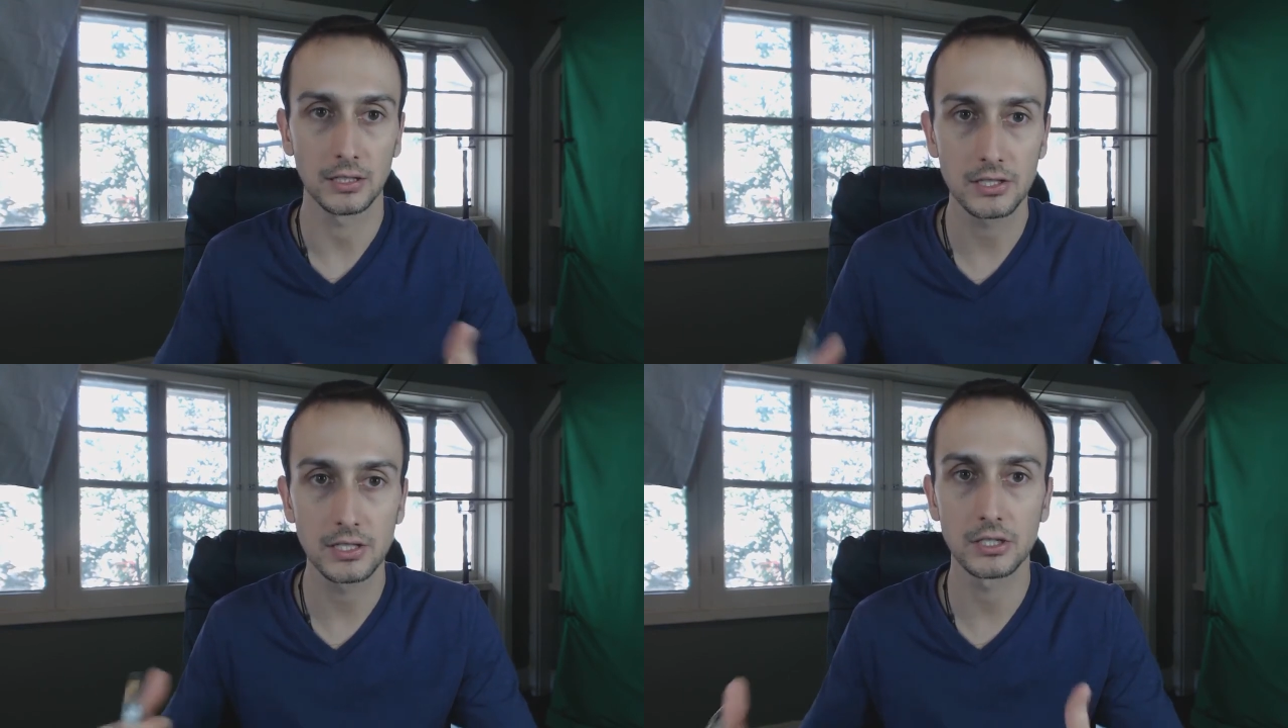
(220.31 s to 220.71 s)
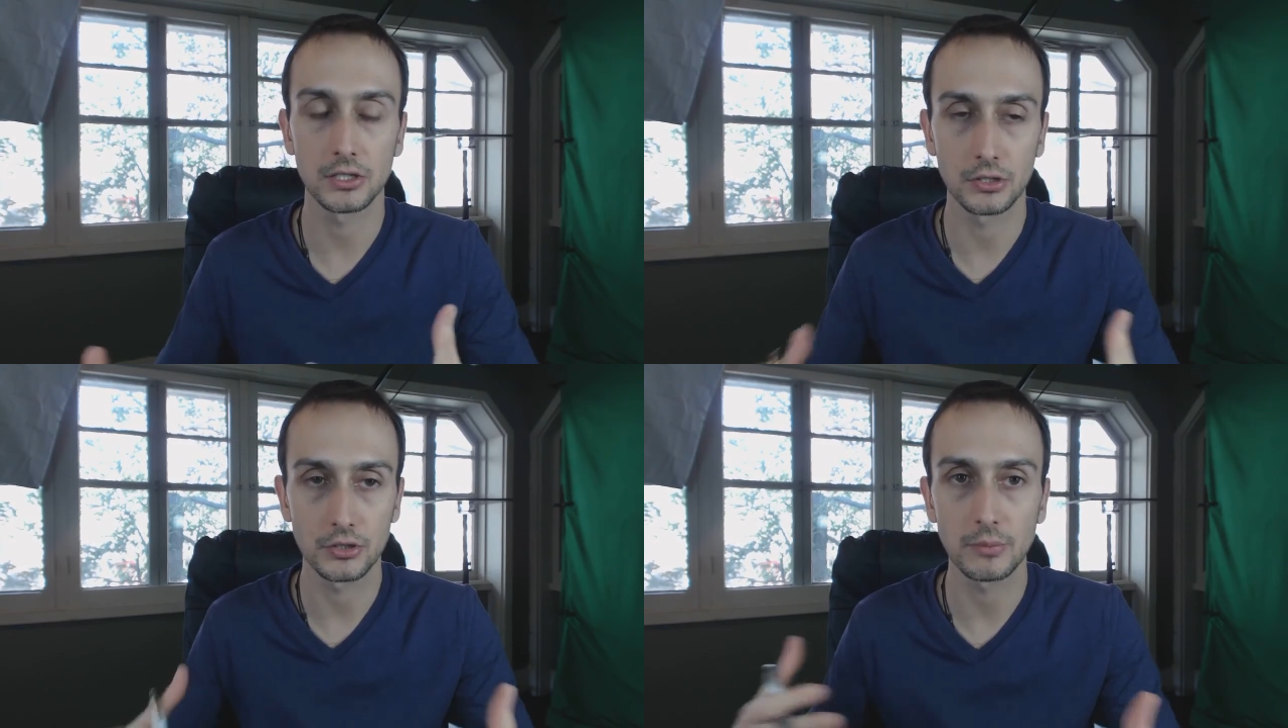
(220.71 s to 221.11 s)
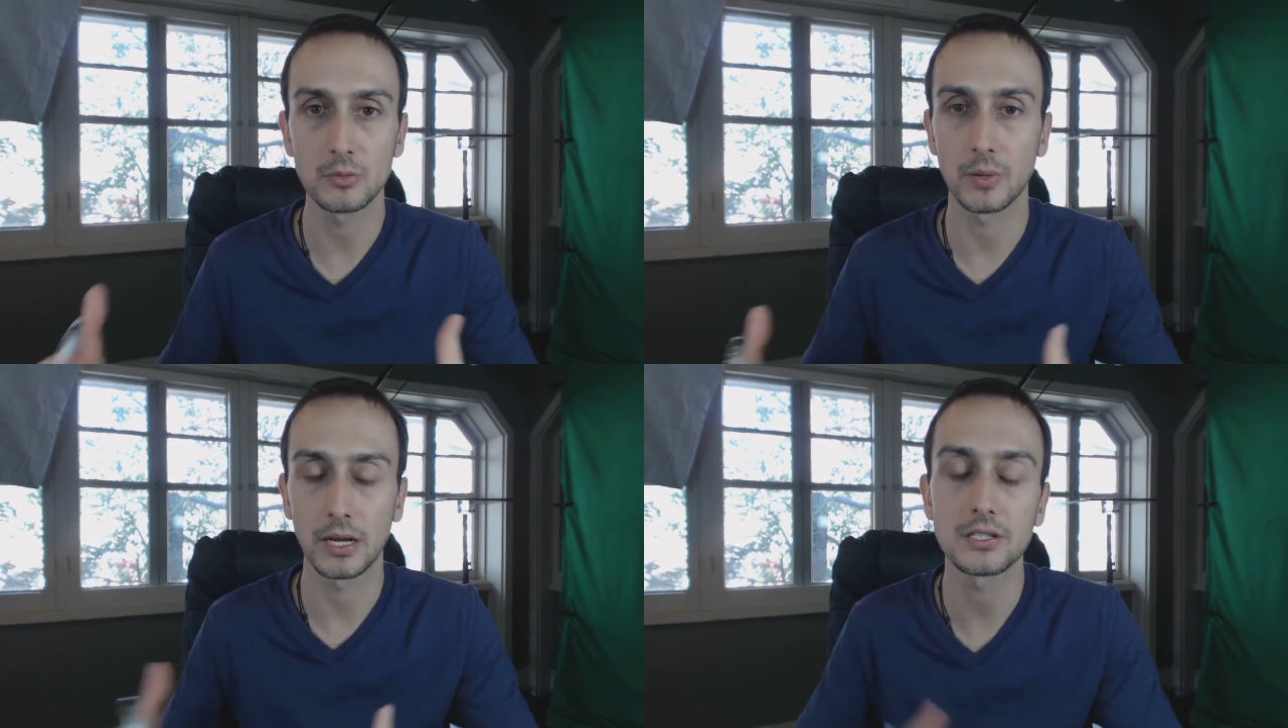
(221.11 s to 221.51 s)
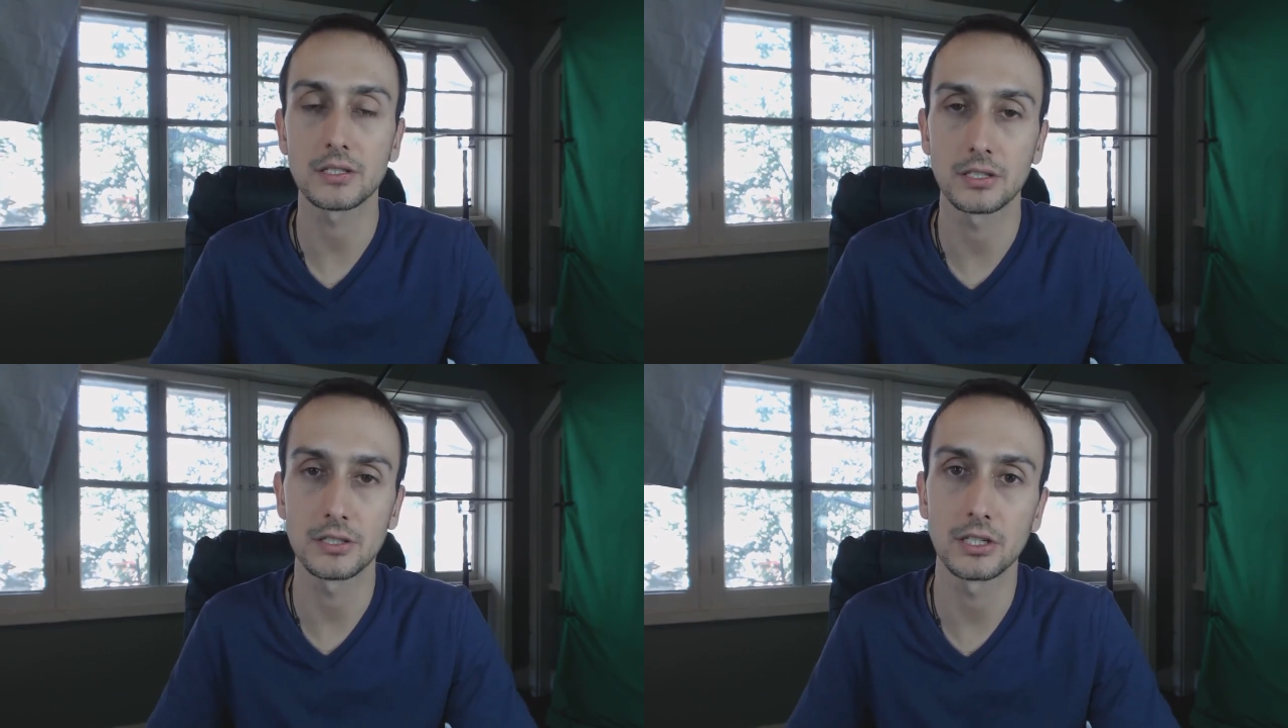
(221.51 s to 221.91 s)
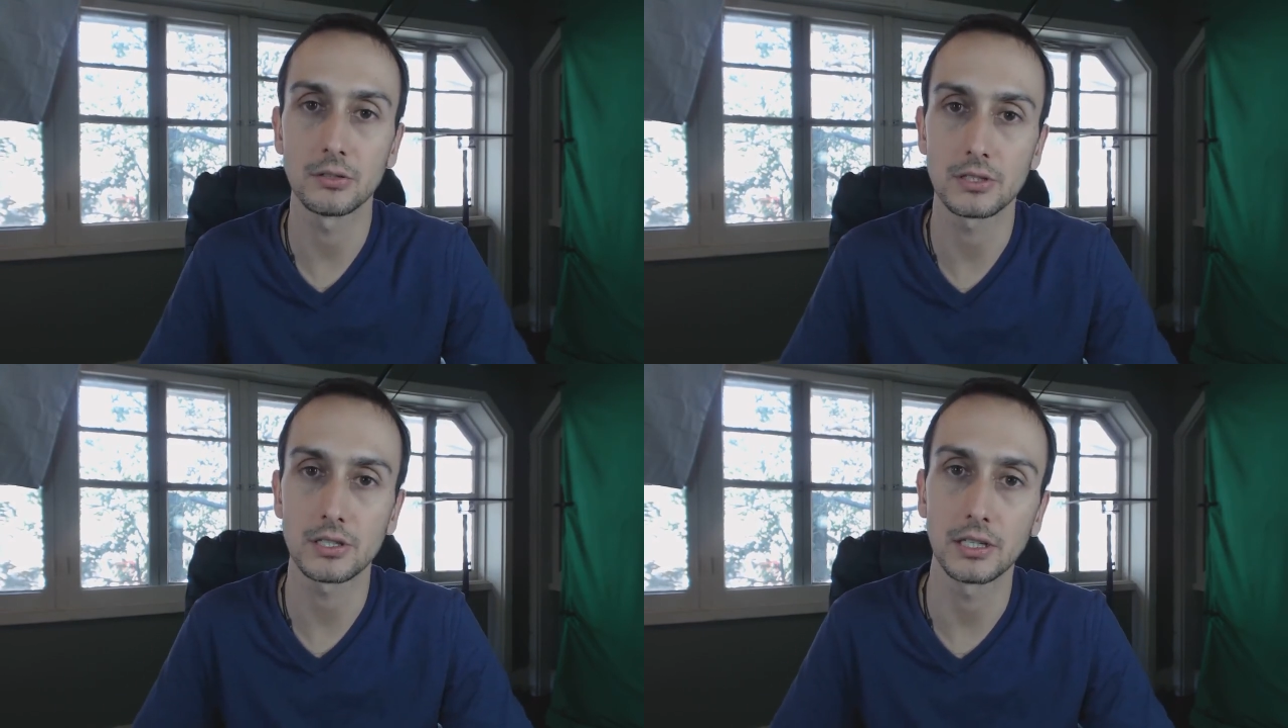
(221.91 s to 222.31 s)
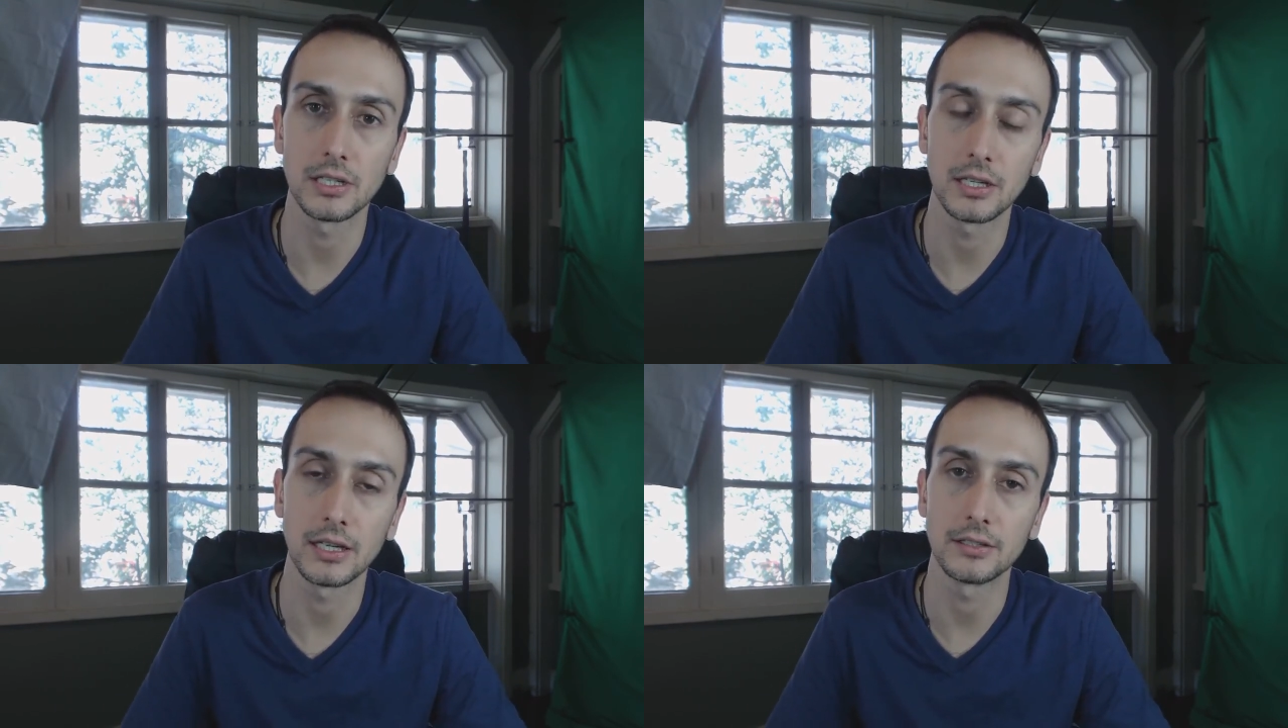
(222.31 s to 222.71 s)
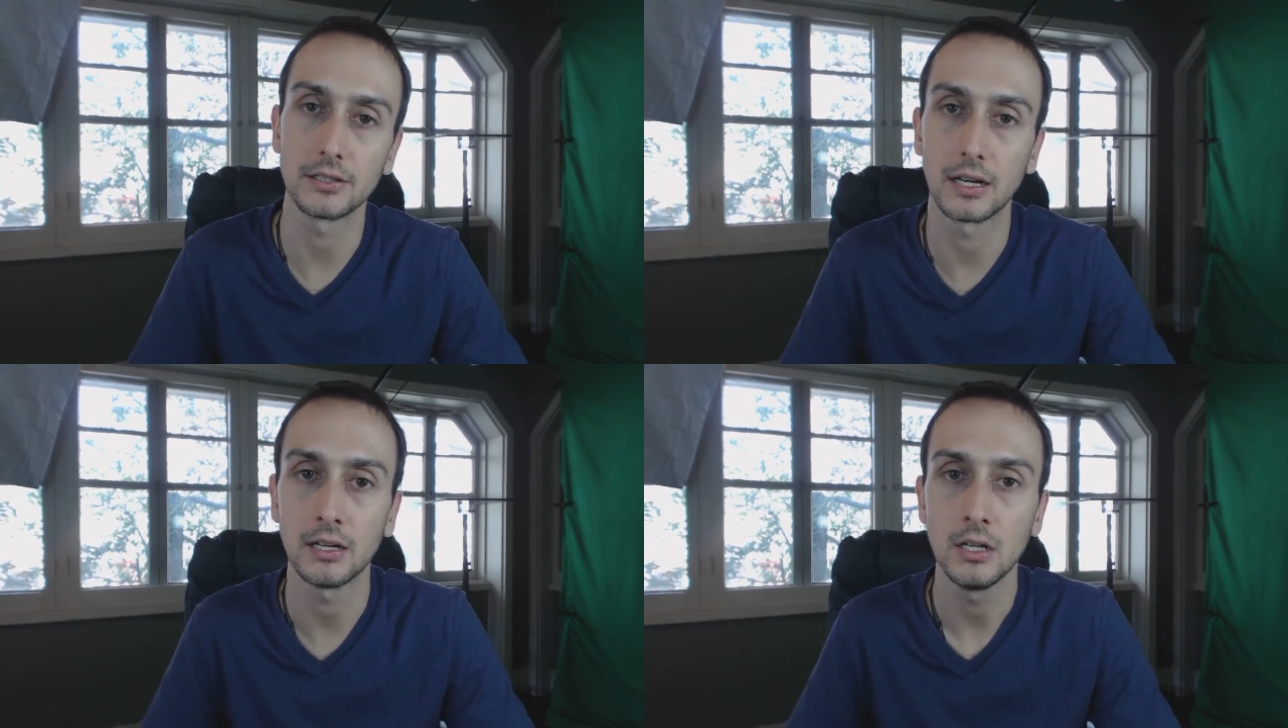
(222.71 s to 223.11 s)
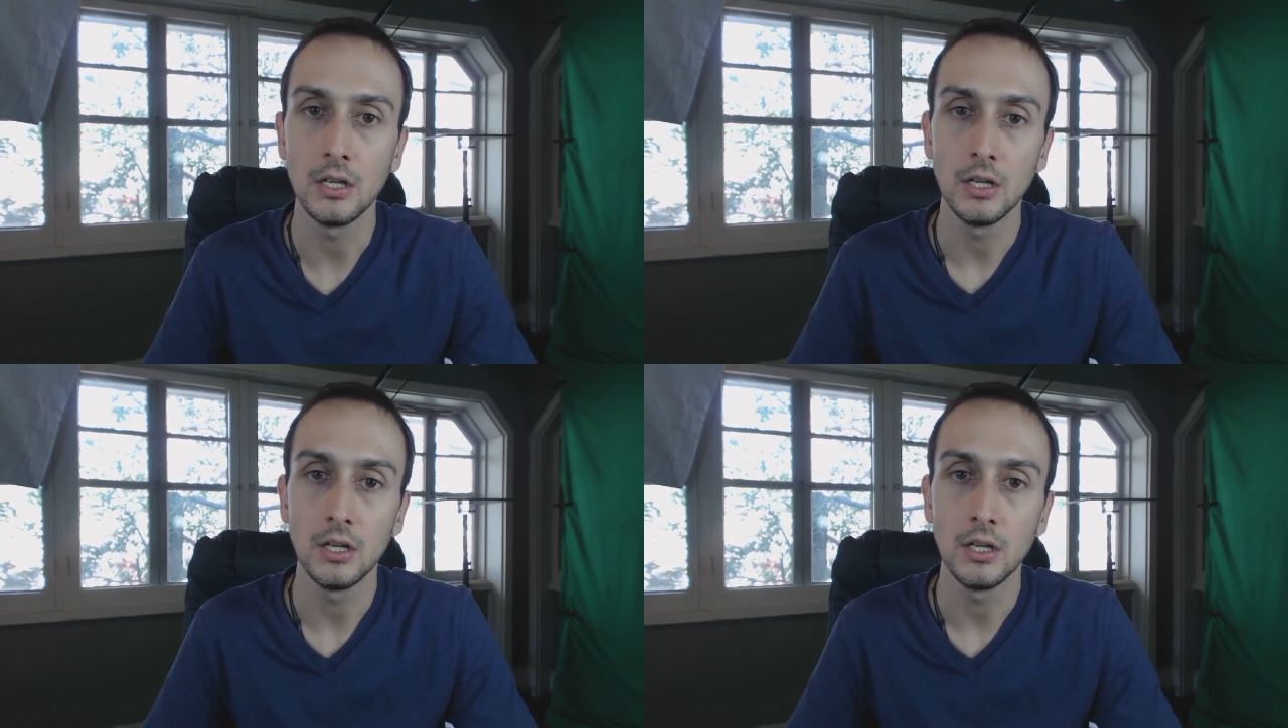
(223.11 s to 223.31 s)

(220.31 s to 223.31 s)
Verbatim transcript: listening to your dream space continuously and uh,